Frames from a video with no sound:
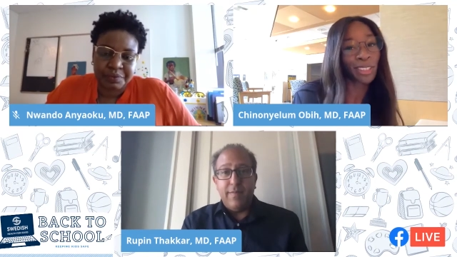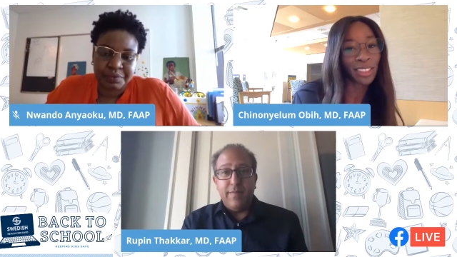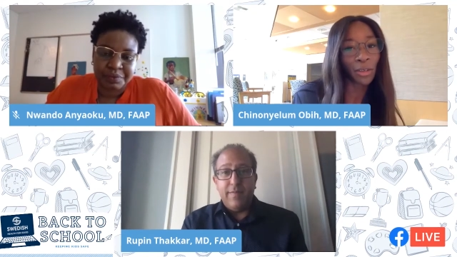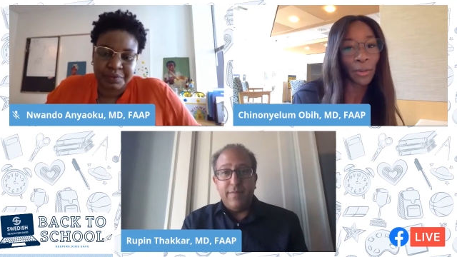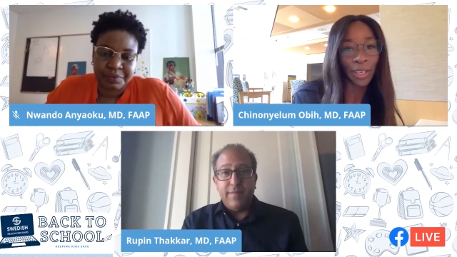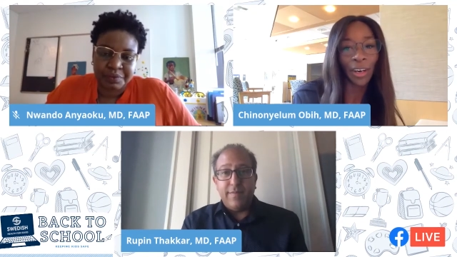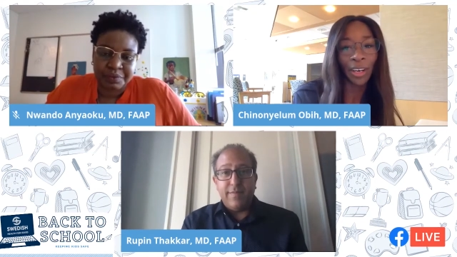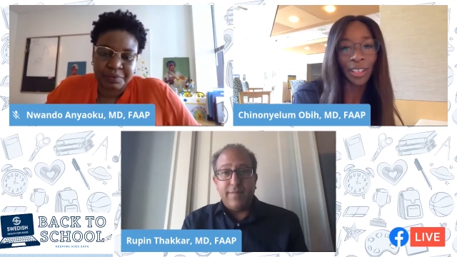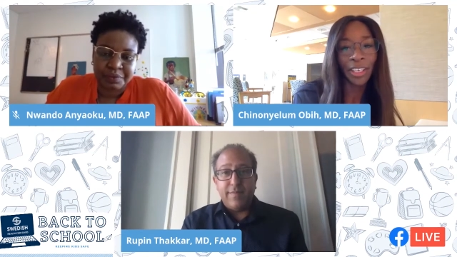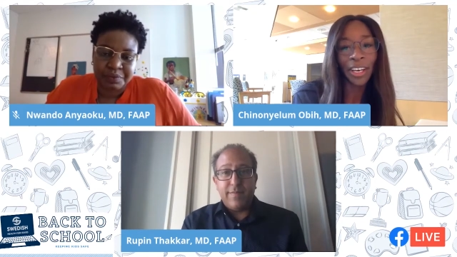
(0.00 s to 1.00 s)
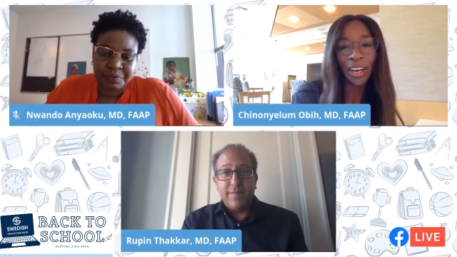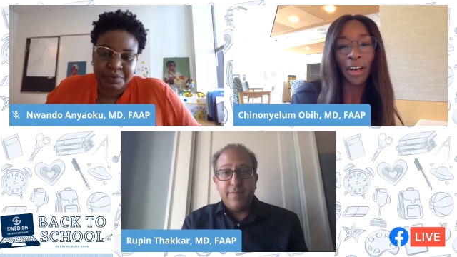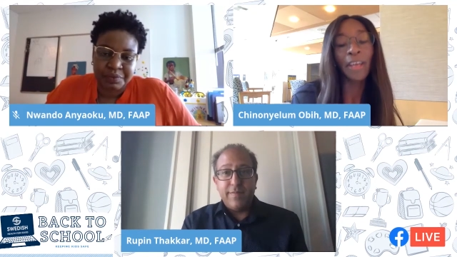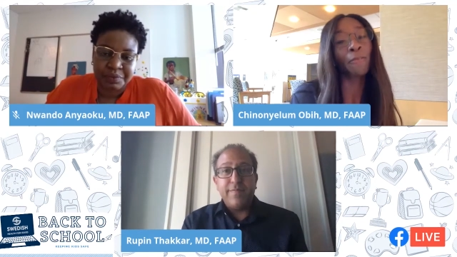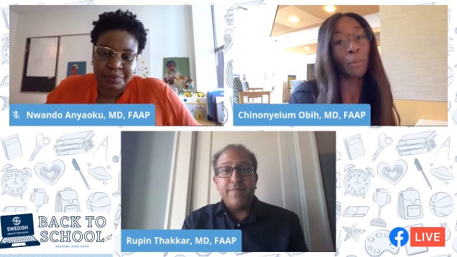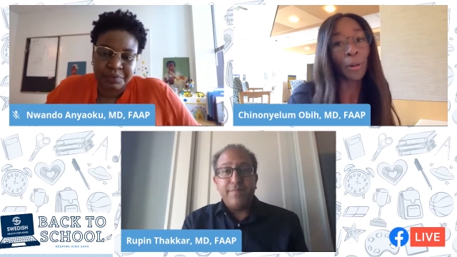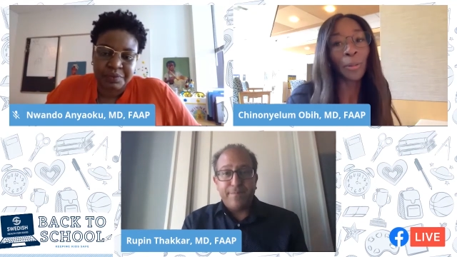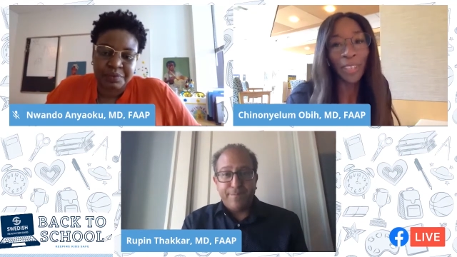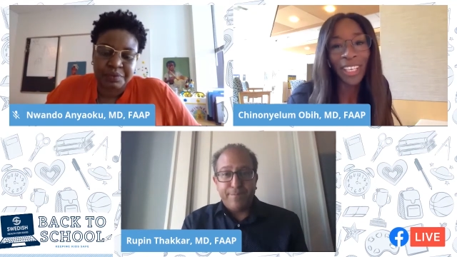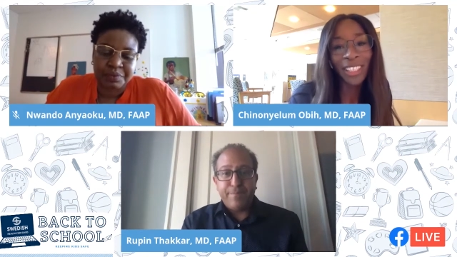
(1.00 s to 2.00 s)
Speaker 1: of what's going on uh, if
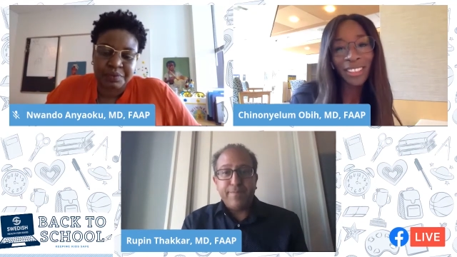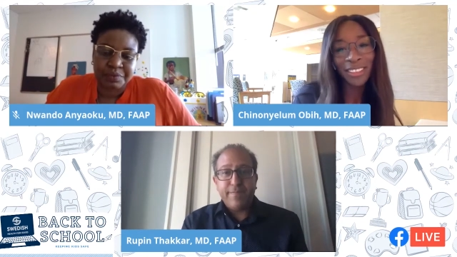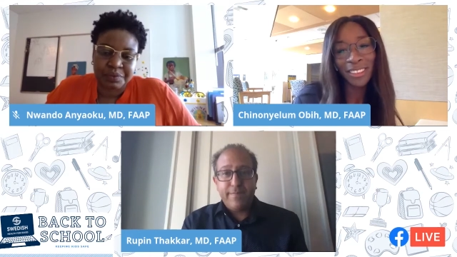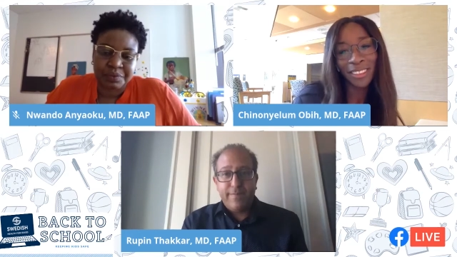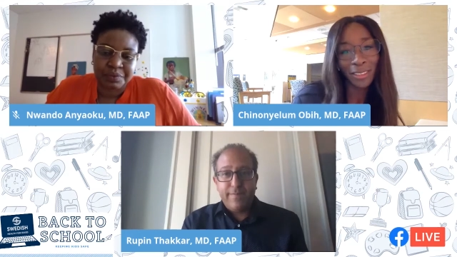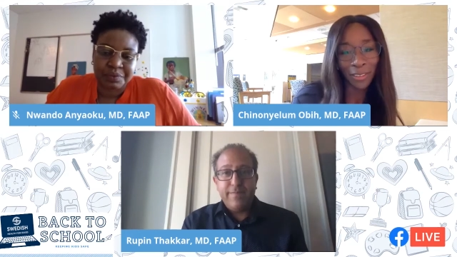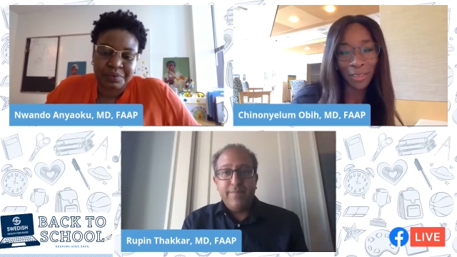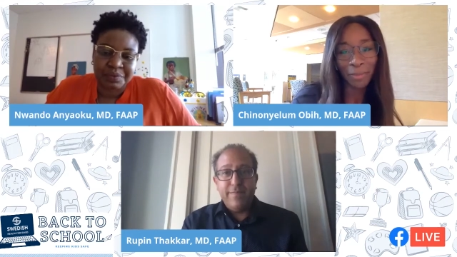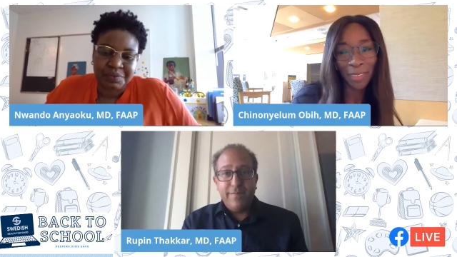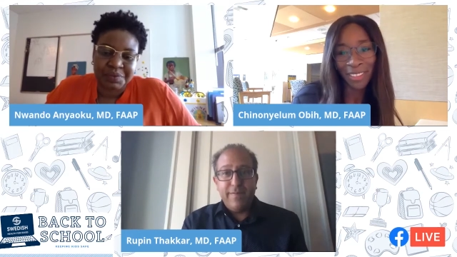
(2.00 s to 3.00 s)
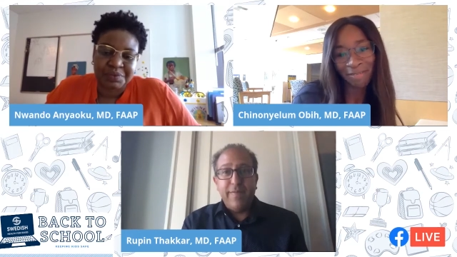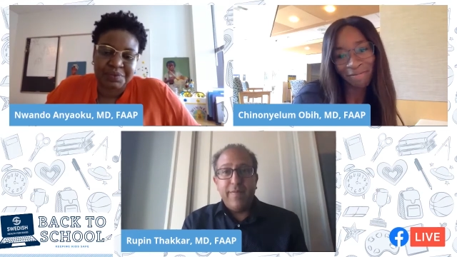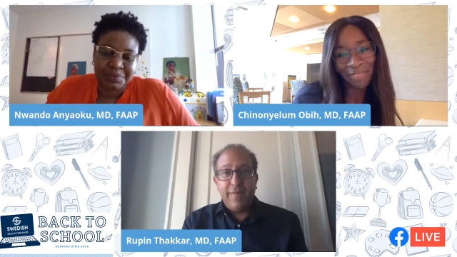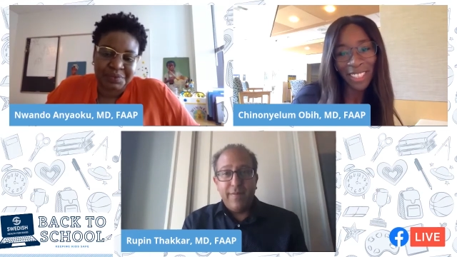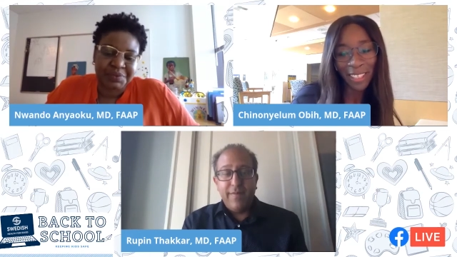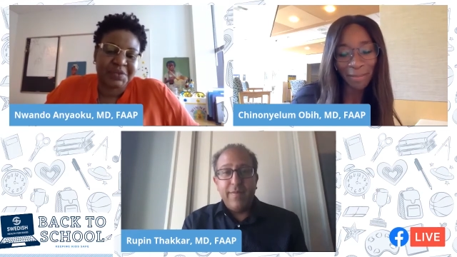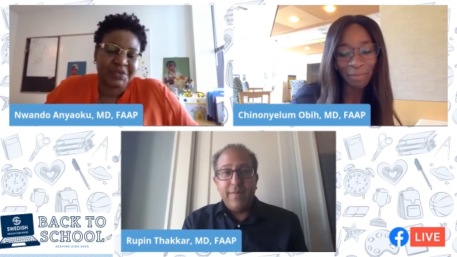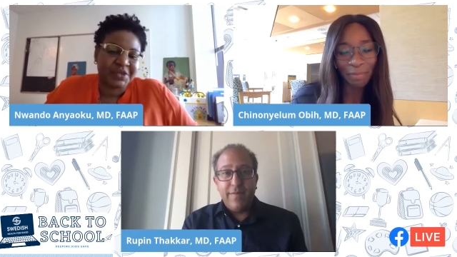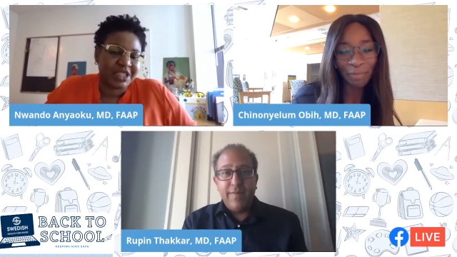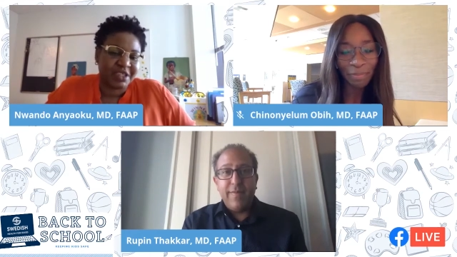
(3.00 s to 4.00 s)
appropriate. So, yeah.
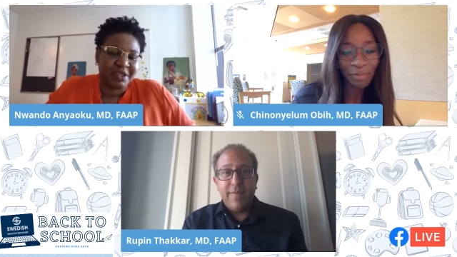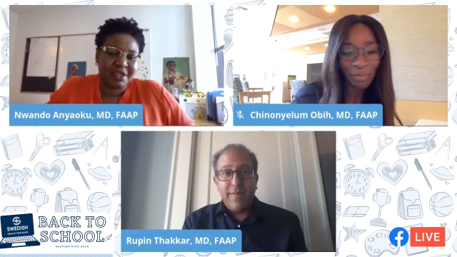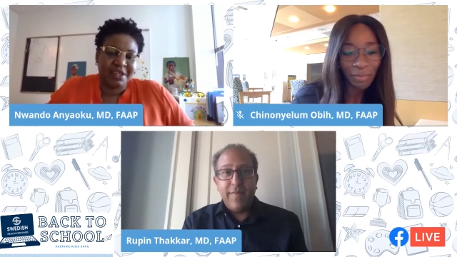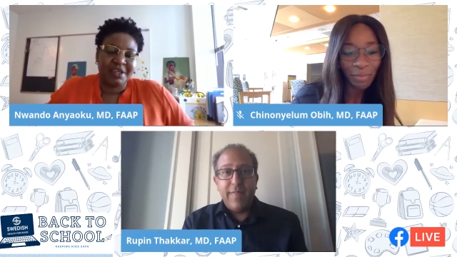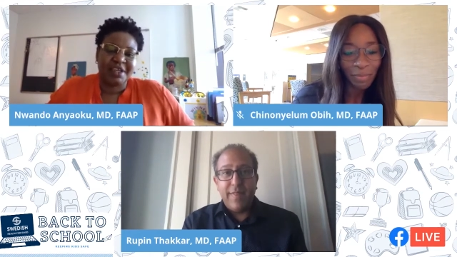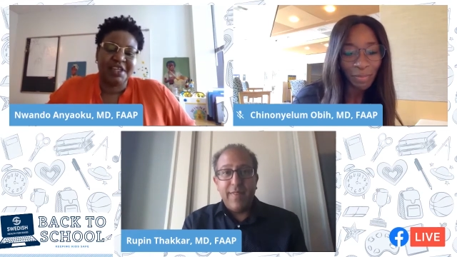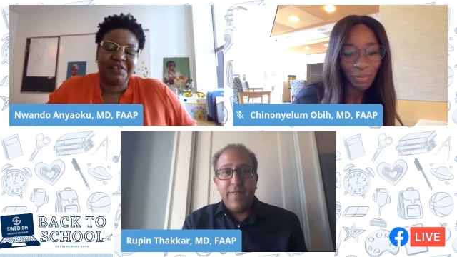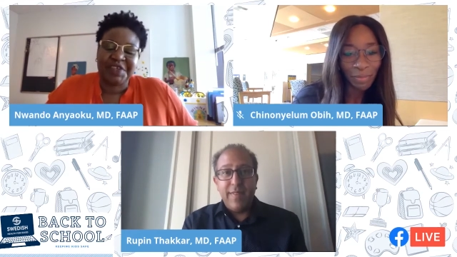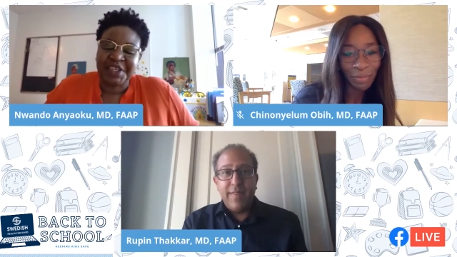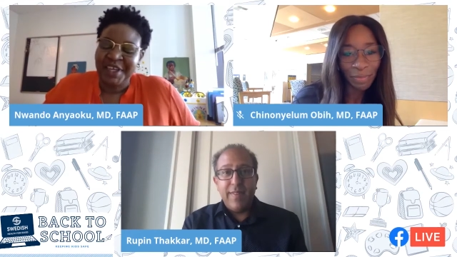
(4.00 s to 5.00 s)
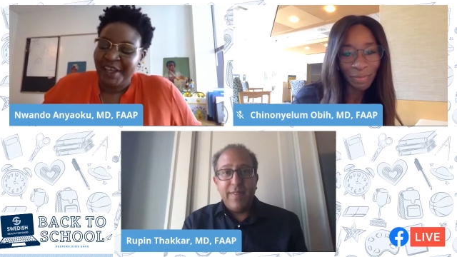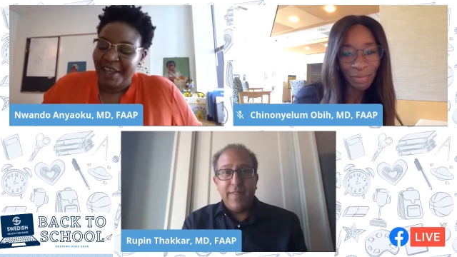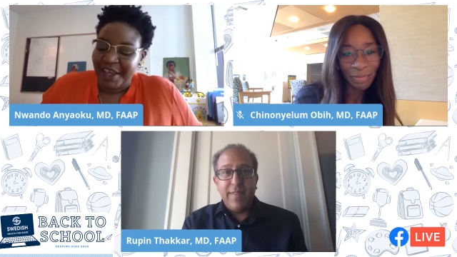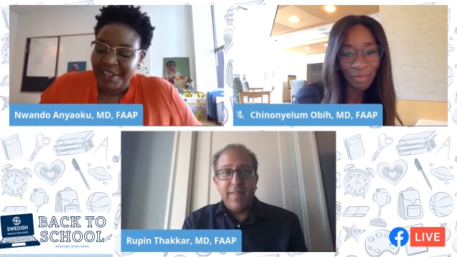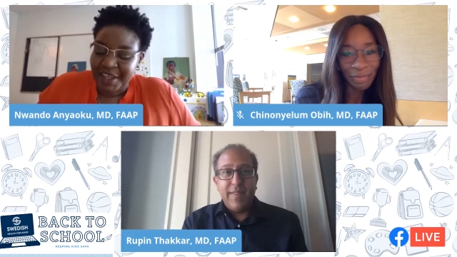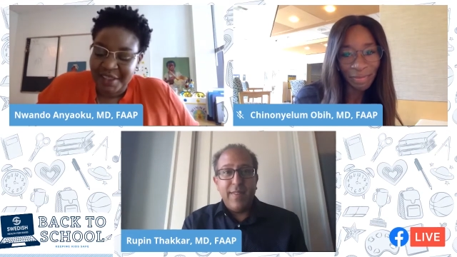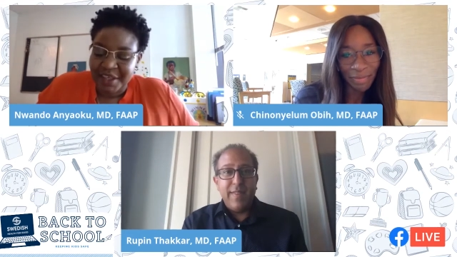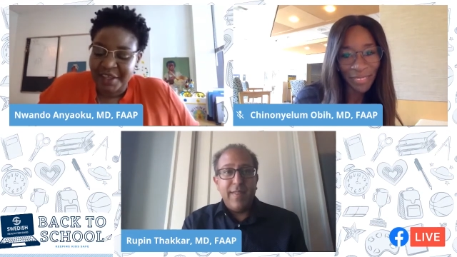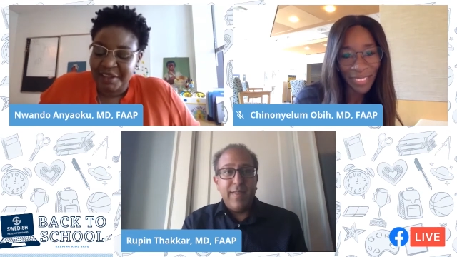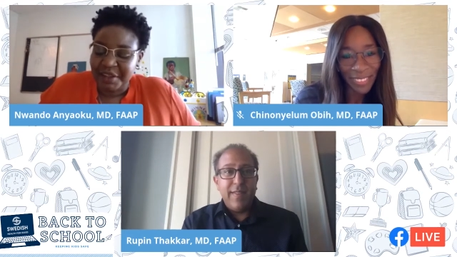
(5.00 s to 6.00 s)
I love it.
Speaker 2: I,
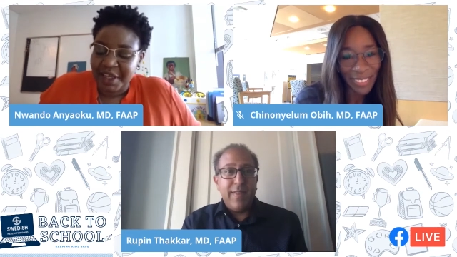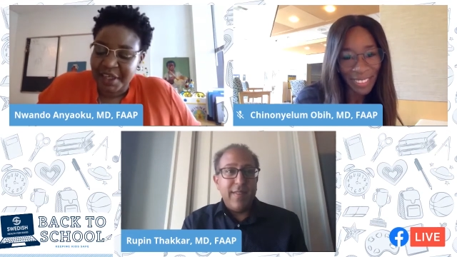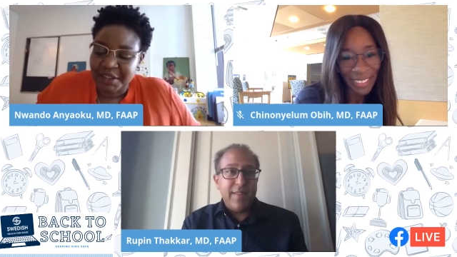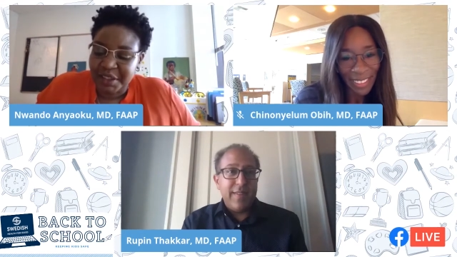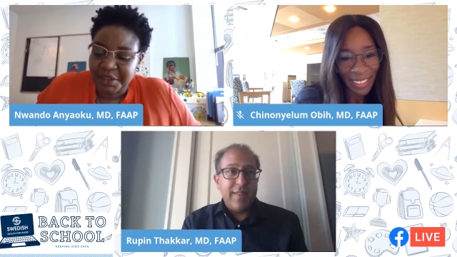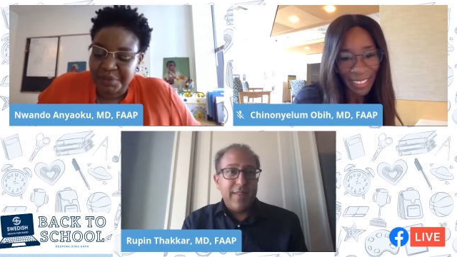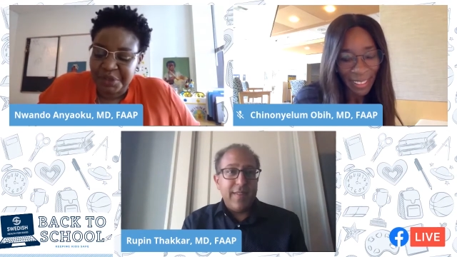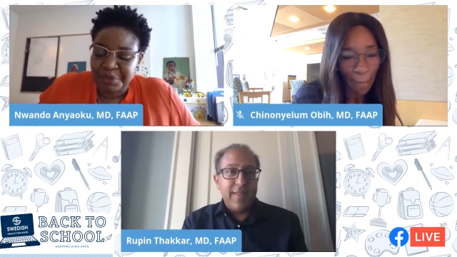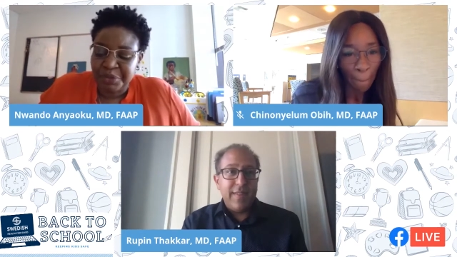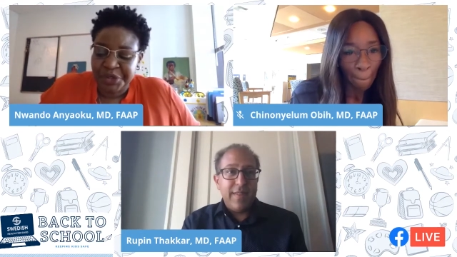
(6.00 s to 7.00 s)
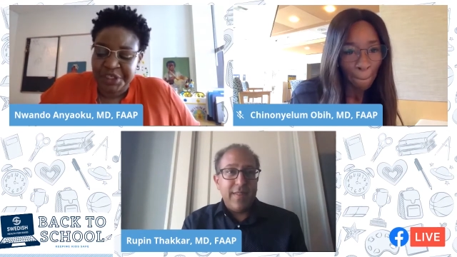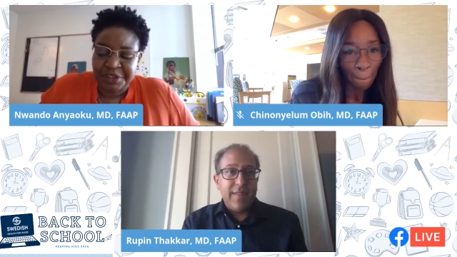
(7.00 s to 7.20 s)
I think that the, the